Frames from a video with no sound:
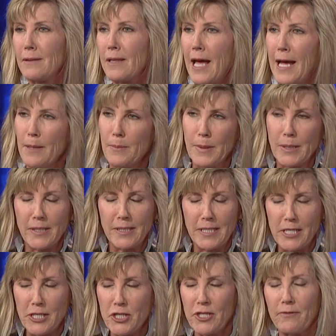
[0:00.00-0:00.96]

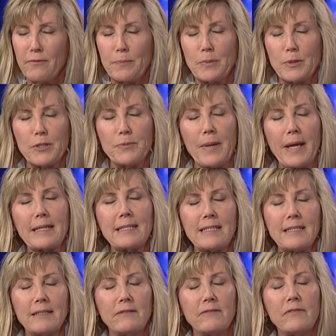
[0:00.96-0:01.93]
liability shift
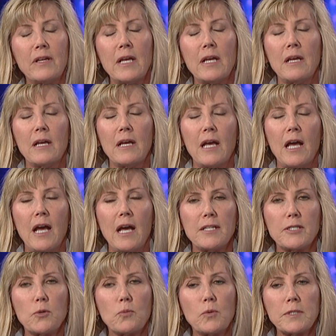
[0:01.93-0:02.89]
perspective.
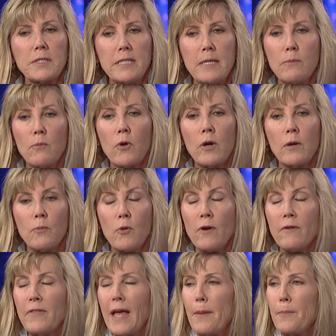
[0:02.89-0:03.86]
So we'll see more and
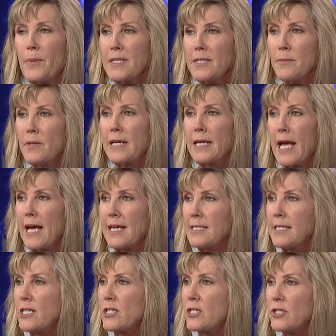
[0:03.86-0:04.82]
more of that. But some of the gas
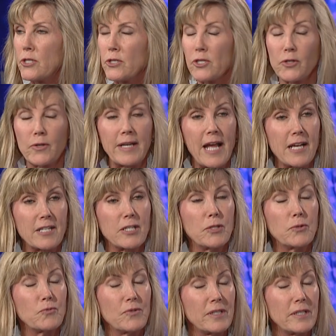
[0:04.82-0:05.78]
stations are doing
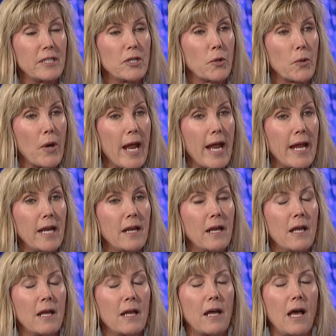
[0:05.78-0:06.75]
actually really great,
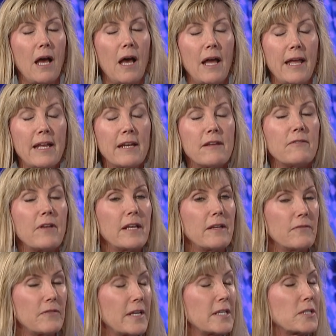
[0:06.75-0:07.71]

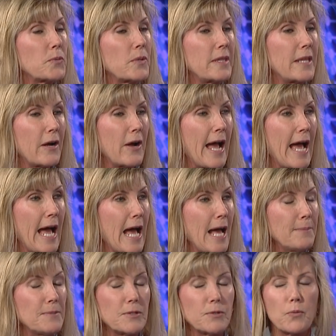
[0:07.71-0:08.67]
innovative things with their
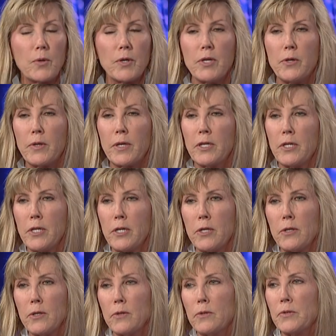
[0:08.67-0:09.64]
apps, where you can
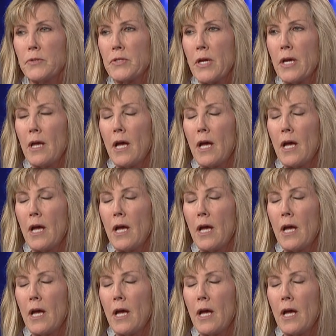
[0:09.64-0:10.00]
use,